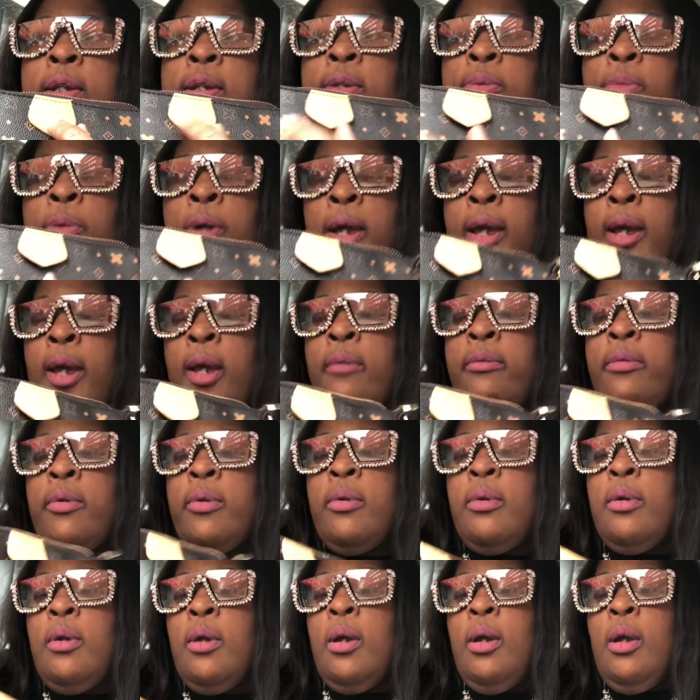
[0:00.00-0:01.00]

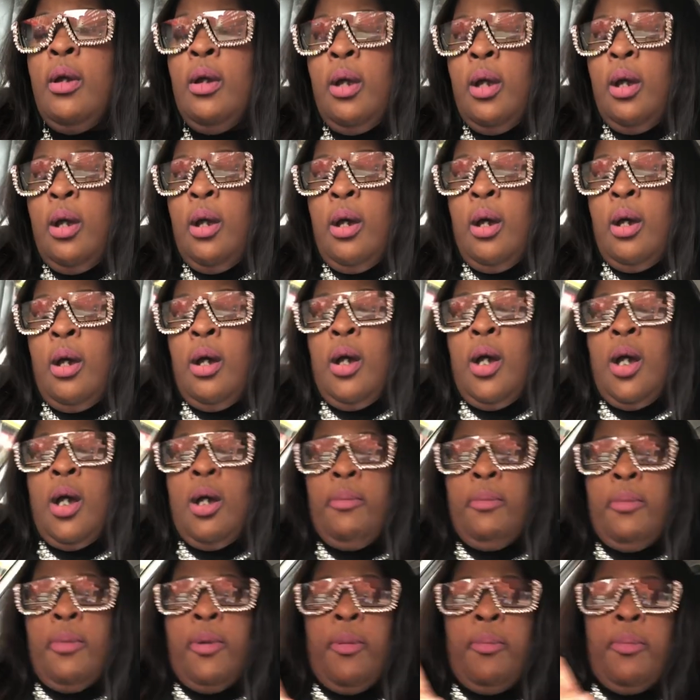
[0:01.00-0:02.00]
wherever.
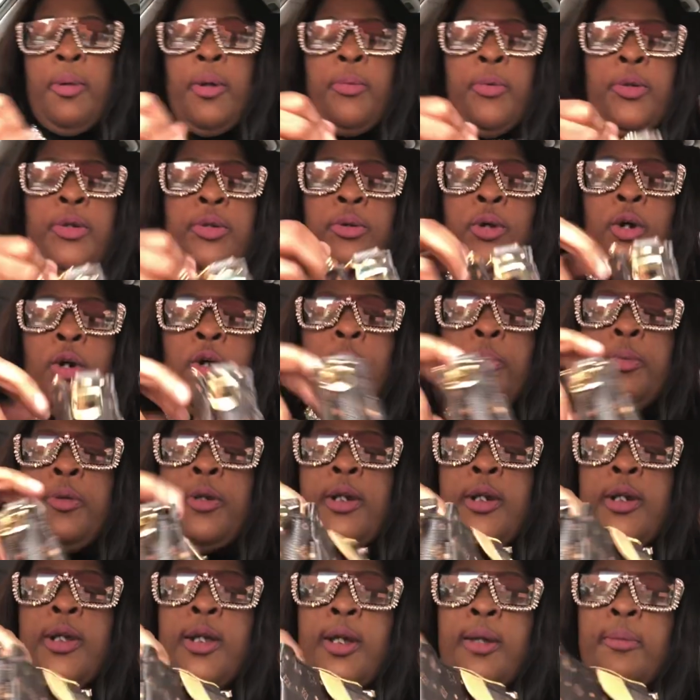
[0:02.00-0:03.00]
Um, but when you open
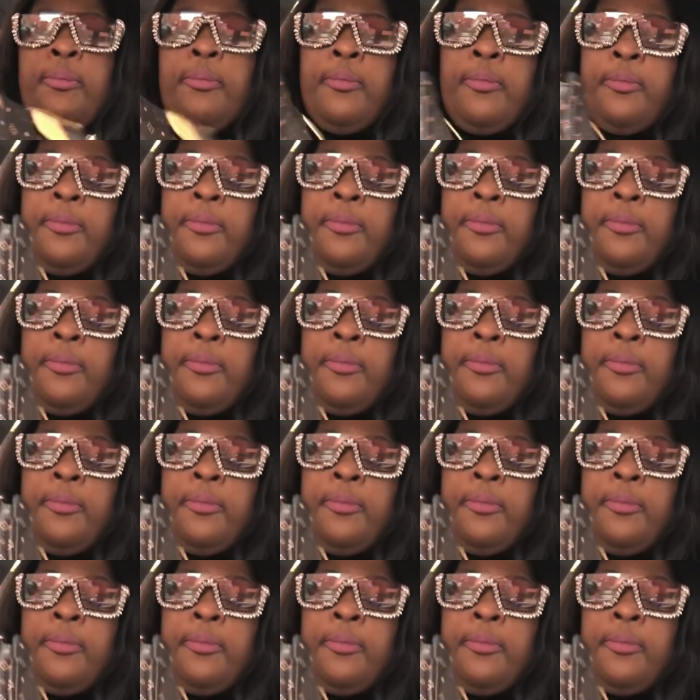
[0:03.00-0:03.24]
it up,